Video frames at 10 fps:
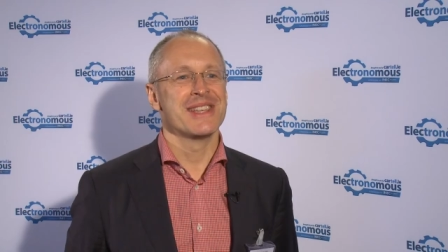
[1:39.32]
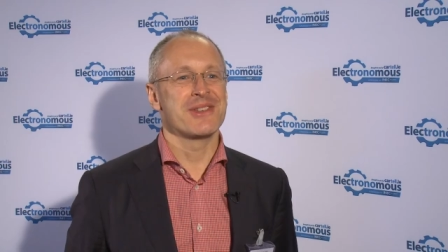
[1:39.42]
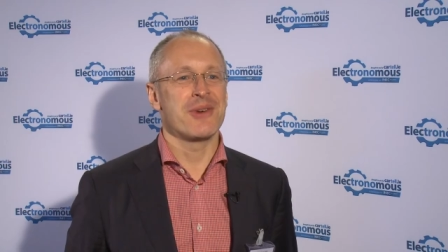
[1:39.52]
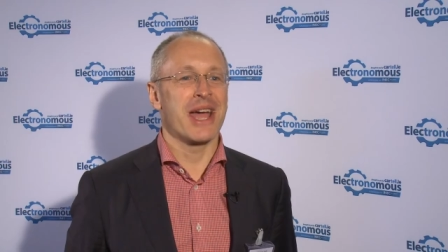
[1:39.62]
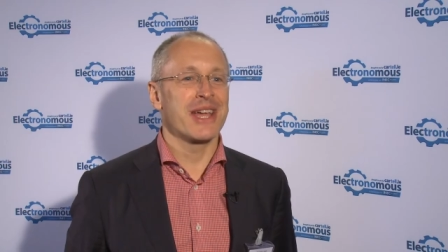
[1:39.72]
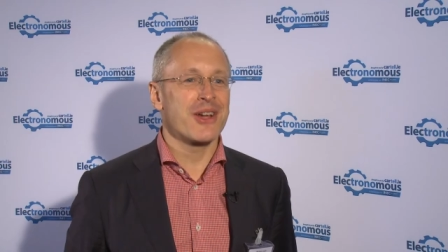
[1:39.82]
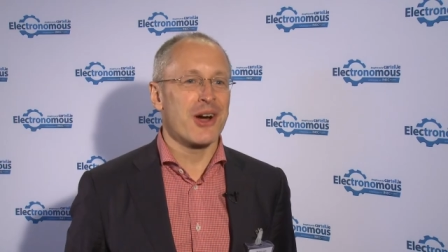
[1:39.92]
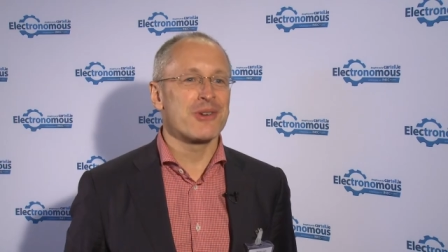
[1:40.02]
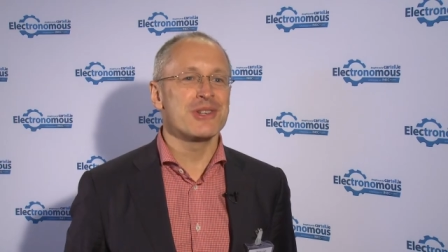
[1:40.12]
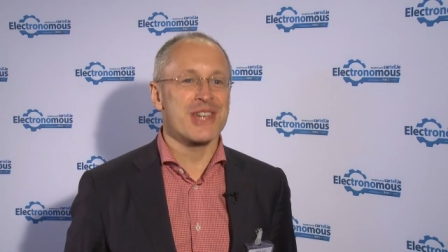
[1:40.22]
So I
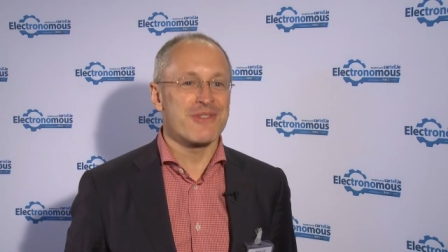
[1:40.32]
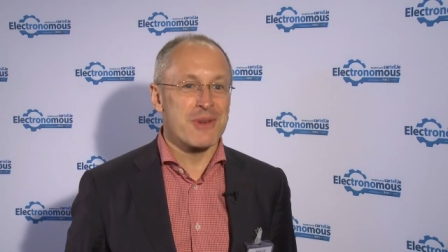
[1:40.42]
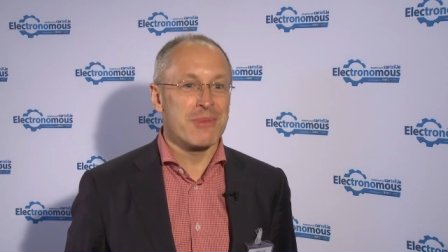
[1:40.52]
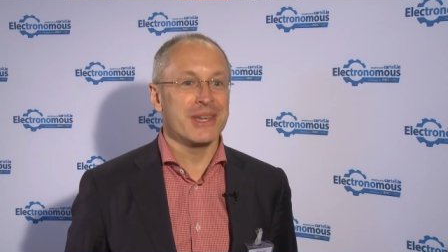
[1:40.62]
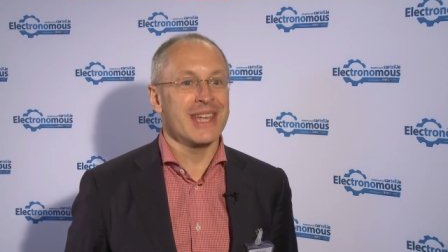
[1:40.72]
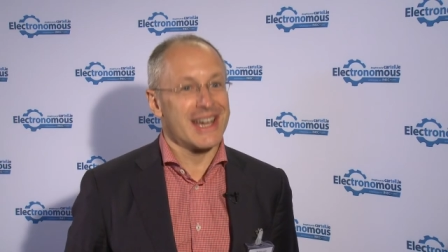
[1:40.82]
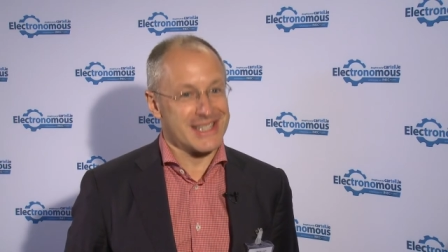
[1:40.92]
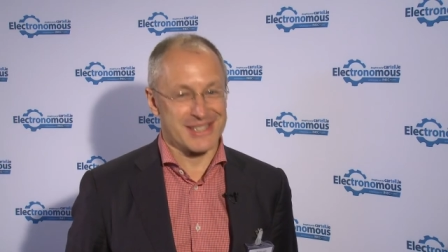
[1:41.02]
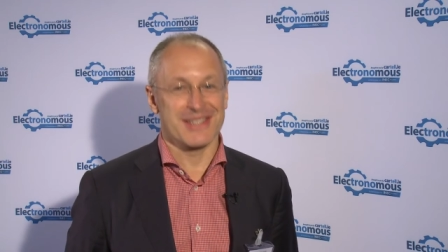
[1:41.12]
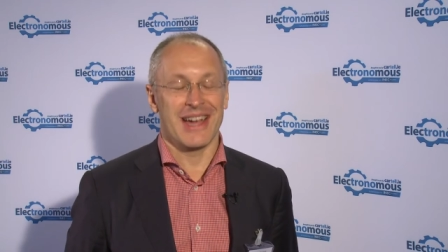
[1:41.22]
encourage everybody,
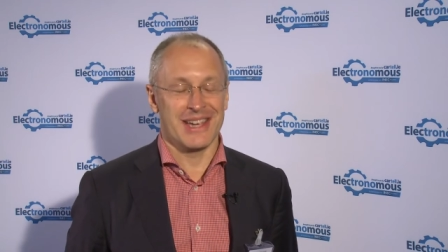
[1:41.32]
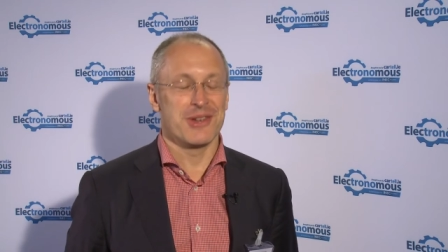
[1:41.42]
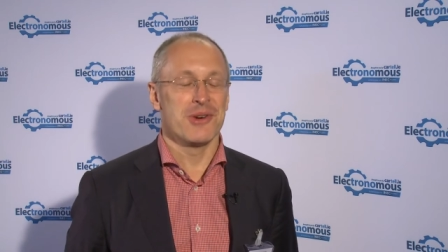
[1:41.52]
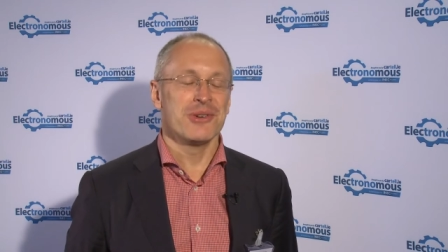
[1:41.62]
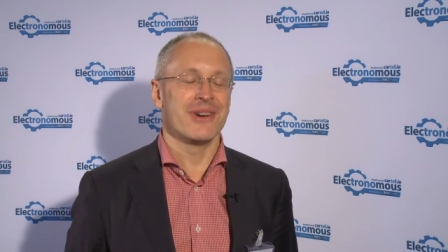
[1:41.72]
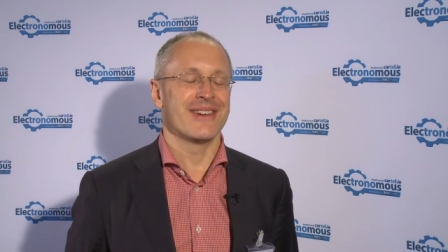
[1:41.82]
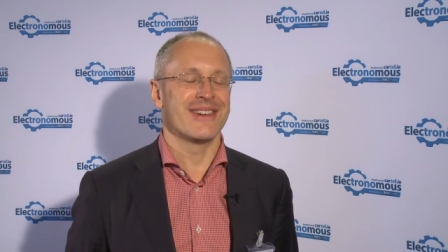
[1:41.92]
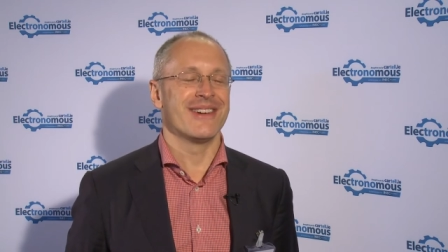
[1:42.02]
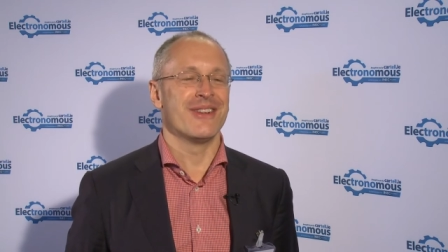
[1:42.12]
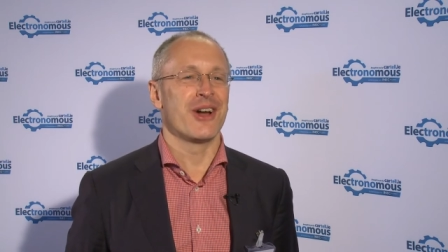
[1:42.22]
as I know,
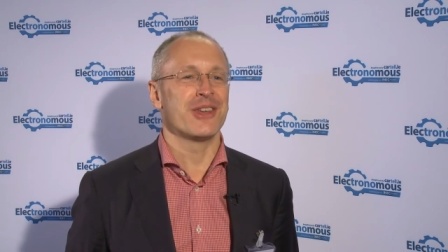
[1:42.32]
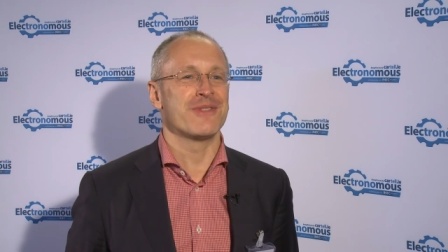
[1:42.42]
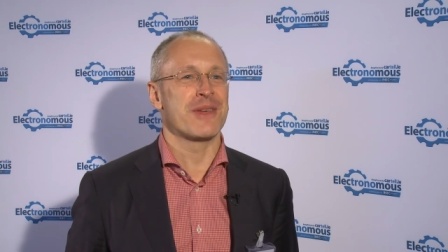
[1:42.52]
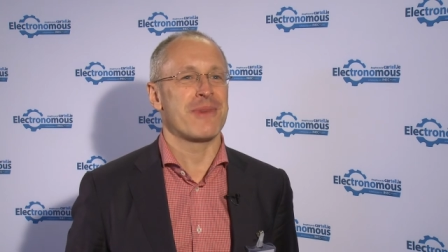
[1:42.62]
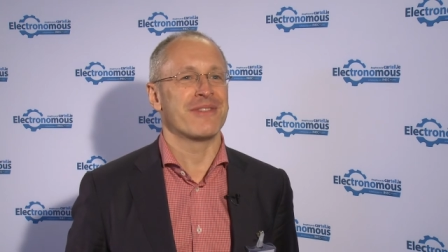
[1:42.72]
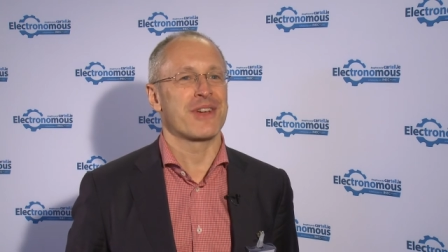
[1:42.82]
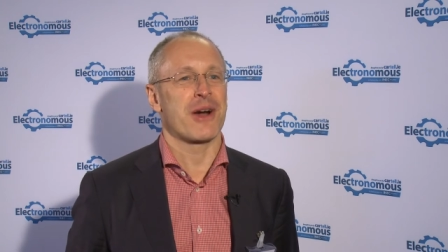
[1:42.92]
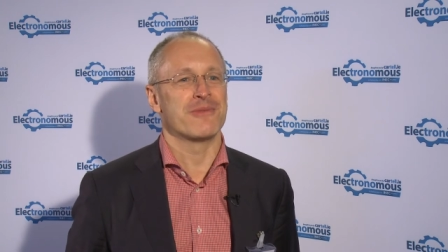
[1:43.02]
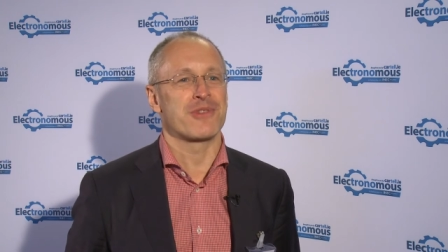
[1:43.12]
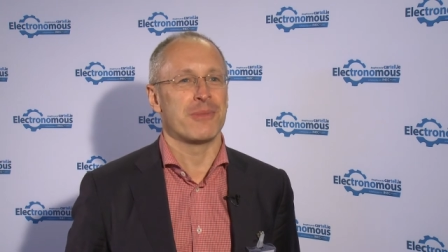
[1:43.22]
uh, a lot of them have
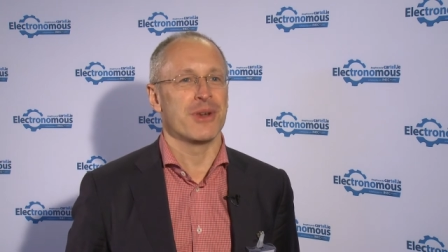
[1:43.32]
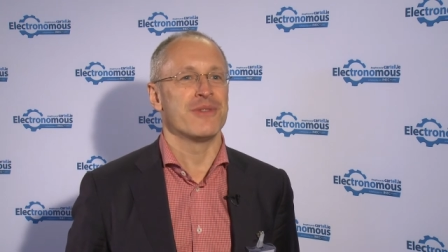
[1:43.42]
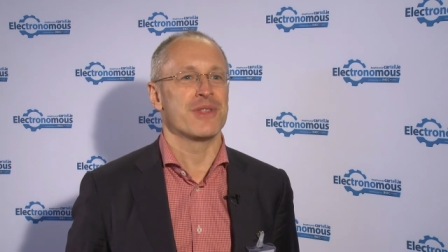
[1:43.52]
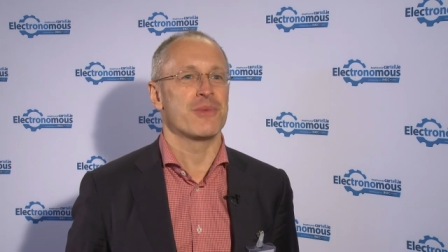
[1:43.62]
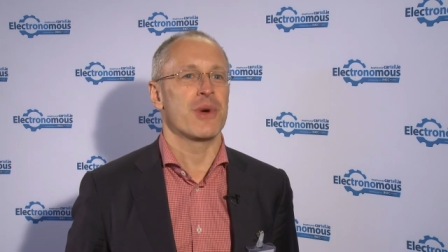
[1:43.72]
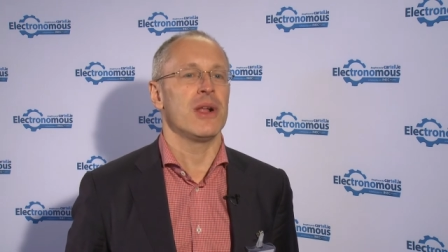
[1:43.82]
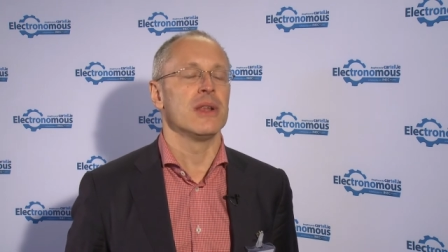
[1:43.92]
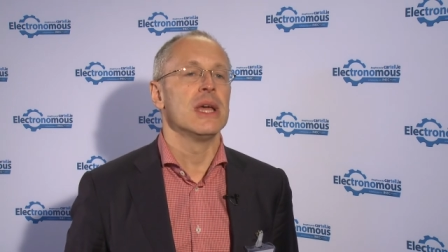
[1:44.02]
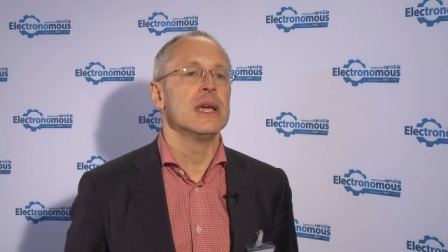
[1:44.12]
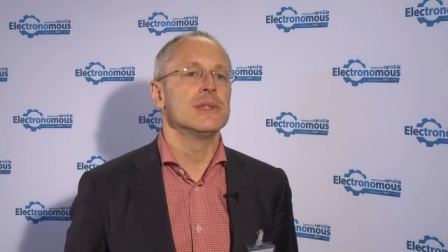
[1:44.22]
come from all over the
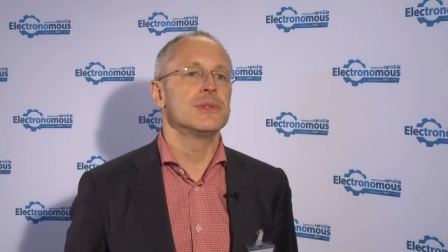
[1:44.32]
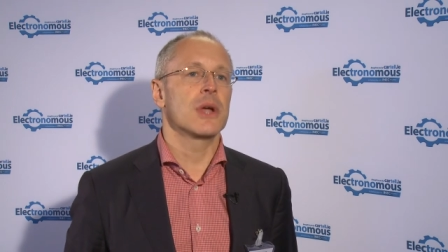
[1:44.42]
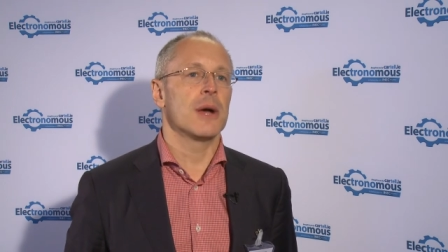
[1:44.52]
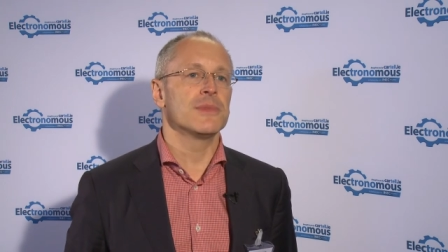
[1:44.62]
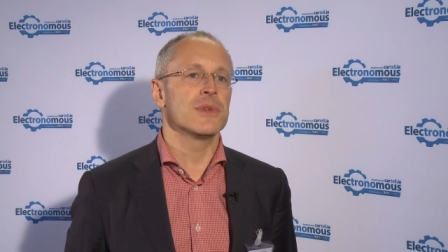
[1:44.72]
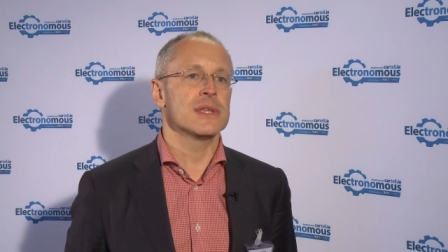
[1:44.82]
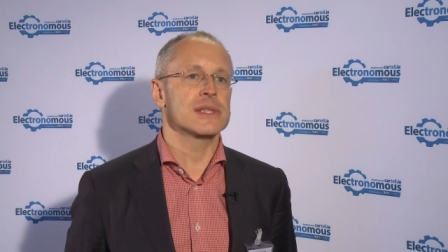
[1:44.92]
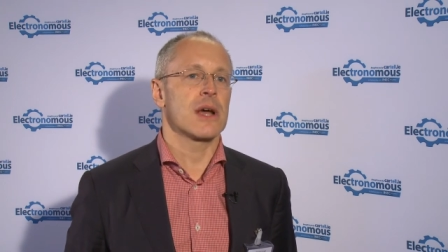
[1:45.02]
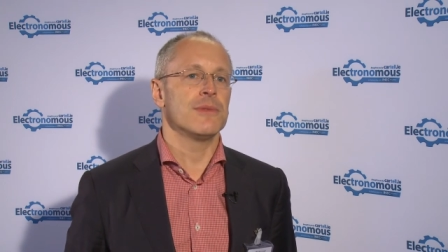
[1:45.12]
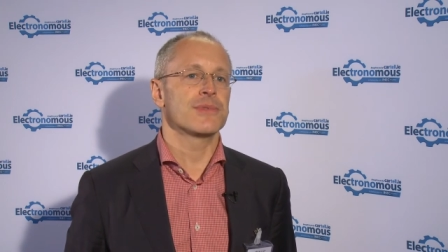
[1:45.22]
world, to come to
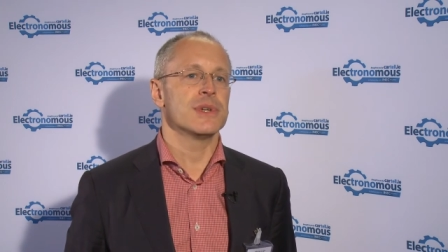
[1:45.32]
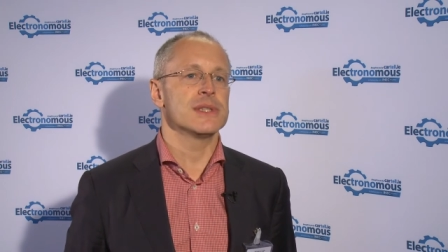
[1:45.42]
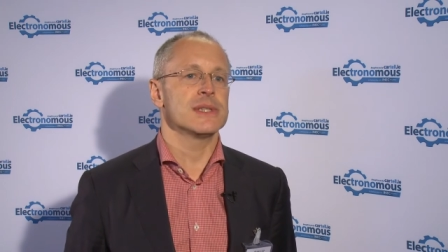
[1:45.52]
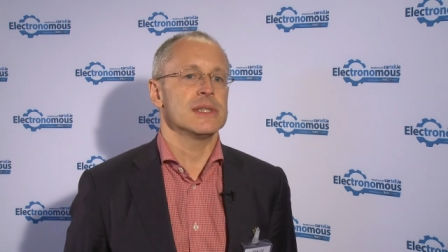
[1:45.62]
this conference.